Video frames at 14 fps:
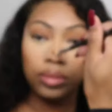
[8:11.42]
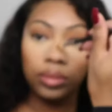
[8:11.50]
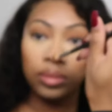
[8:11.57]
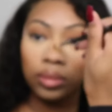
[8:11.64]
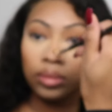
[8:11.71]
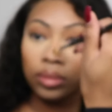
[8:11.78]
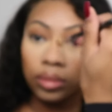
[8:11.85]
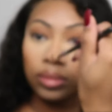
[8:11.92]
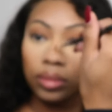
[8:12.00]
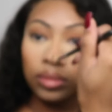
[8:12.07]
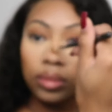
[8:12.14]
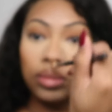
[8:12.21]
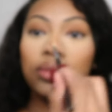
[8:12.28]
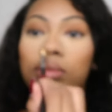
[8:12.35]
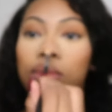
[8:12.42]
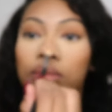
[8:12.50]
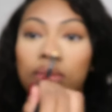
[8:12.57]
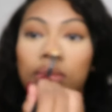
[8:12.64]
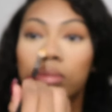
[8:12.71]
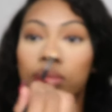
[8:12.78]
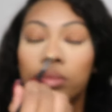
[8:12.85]

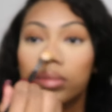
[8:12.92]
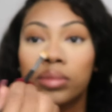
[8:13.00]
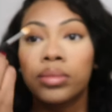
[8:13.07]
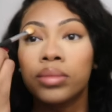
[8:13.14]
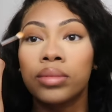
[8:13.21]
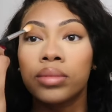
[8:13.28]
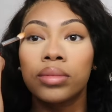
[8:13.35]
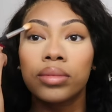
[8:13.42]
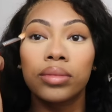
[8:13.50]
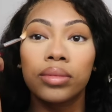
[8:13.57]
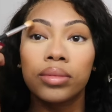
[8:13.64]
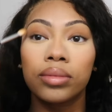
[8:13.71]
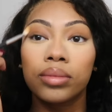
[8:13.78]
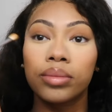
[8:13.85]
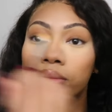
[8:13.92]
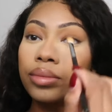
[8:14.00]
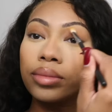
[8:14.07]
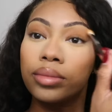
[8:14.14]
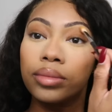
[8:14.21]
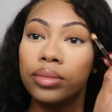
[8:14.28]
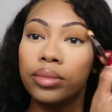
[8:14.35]

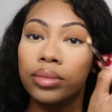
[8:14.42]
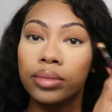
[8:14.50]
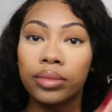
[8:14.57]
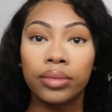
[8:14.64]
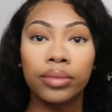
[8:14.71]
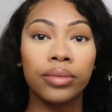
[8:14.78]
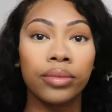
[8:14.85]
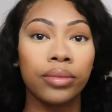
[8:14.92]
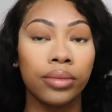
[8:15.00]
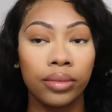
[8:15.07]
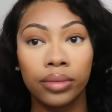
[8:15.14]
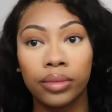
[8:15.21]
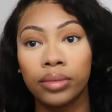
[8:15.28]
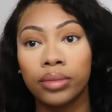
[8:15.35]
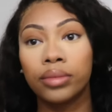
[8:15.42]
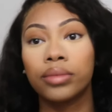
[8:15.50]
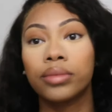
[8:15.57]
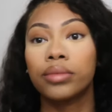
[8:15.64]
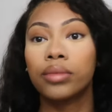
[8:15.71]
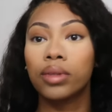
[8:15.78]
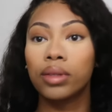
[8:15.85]

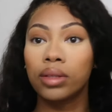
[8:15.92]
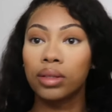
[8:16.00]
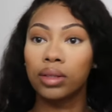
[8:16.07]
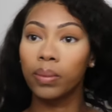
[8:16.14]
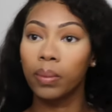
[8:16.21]
[no speech]